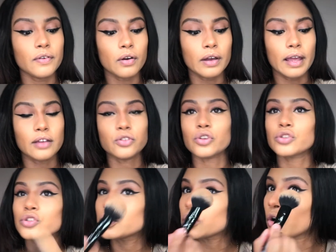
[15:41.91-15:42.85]
Okay,
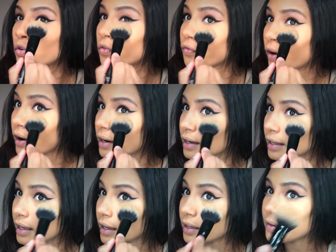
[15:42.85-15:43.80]
so far
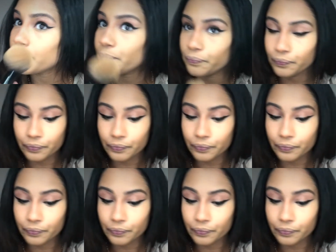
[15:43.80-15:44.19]
again.